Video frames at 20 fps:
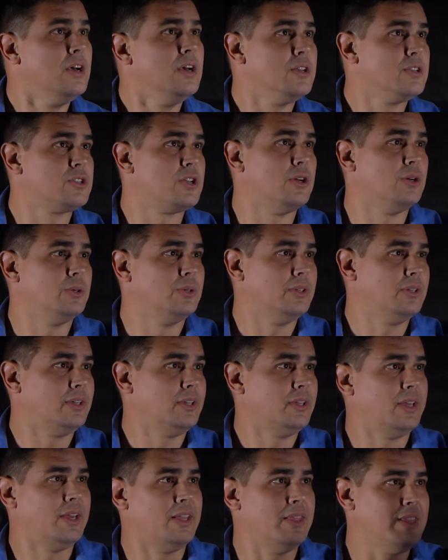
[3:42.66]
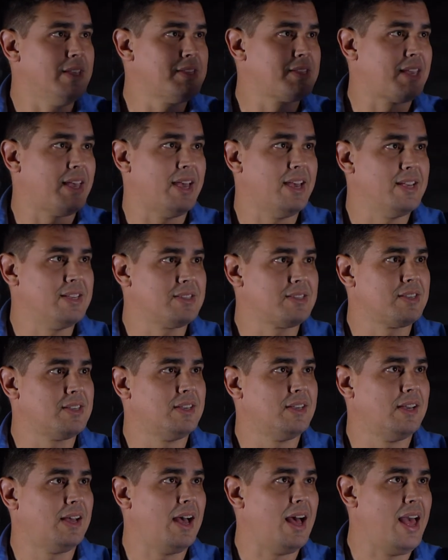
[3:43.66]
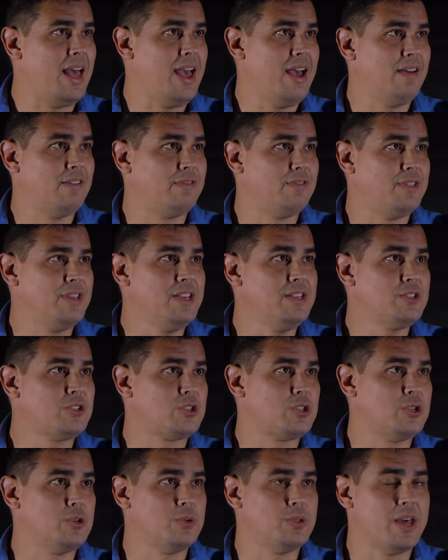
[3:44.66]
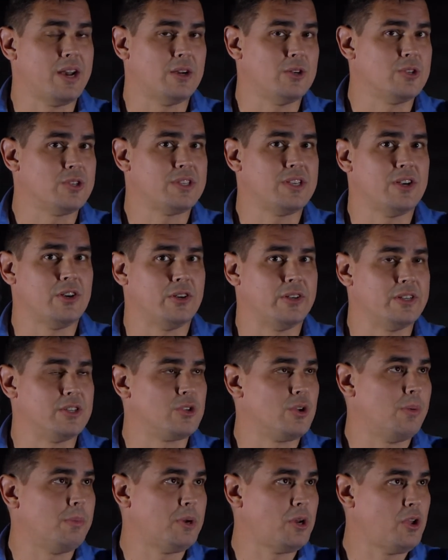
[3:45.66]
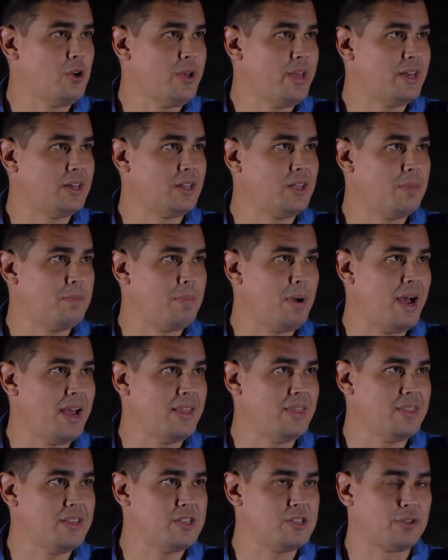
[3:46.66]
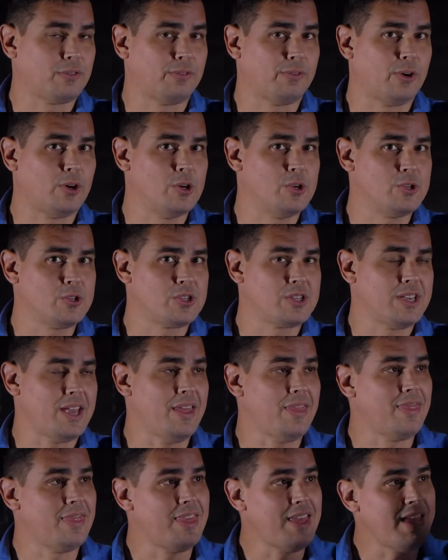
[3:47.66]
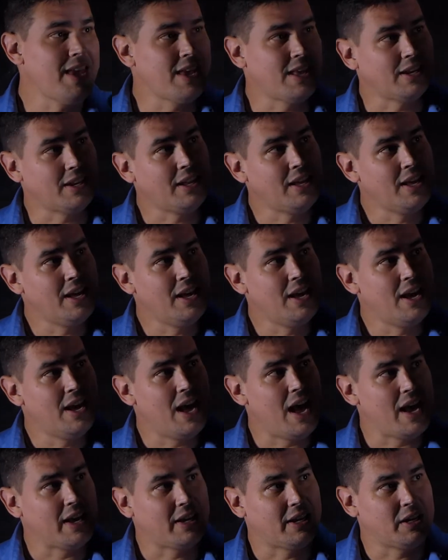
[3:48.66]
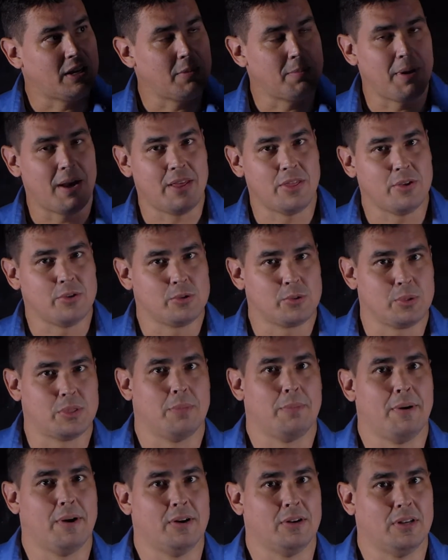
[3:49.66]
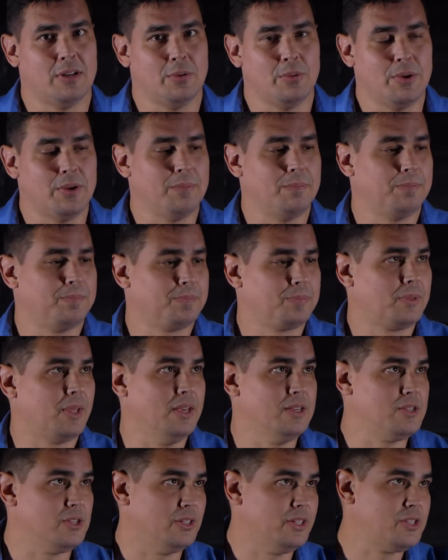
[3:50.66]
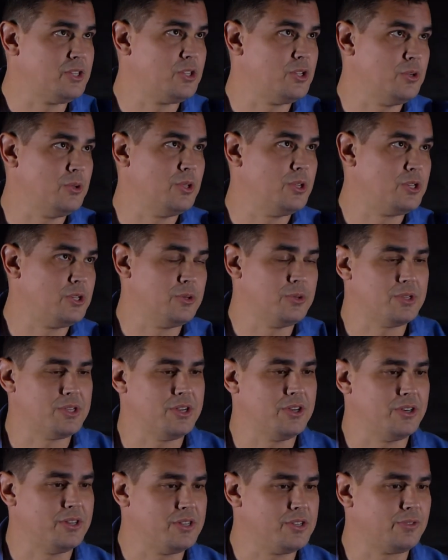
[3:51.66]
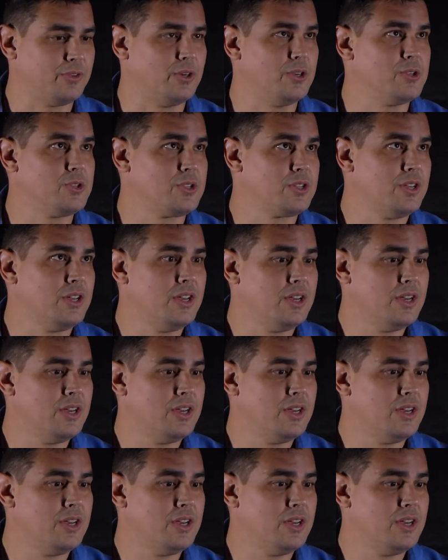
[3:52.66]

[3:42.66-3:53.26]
So in this case, I have these two that are series. So I'm going to go ahead and combine these first, and then I can combine those with the parallel one. Okay, so let's do the two series first.